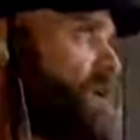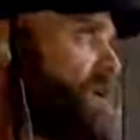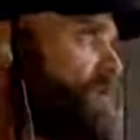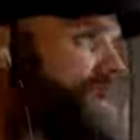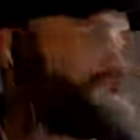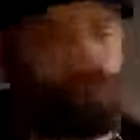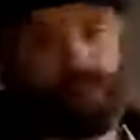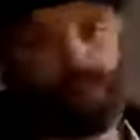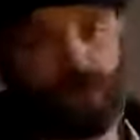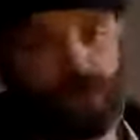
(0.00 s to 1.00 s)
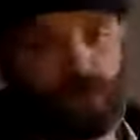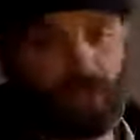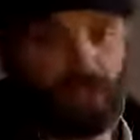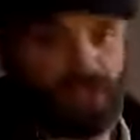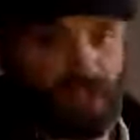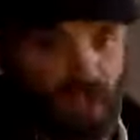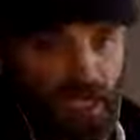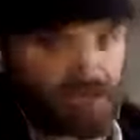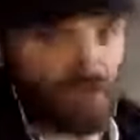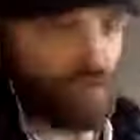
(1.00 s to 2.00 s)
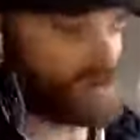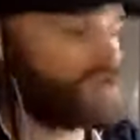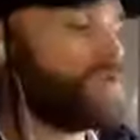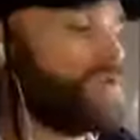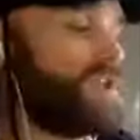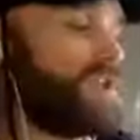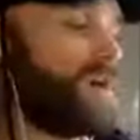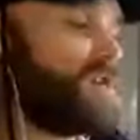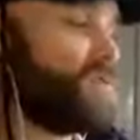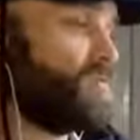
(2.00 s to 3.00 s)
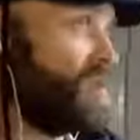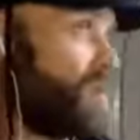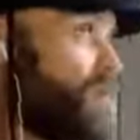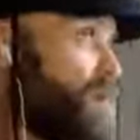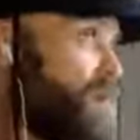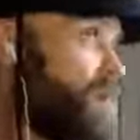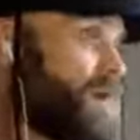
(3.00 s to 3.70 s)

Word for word: arrest you and say, ask you what you were thought you were doing.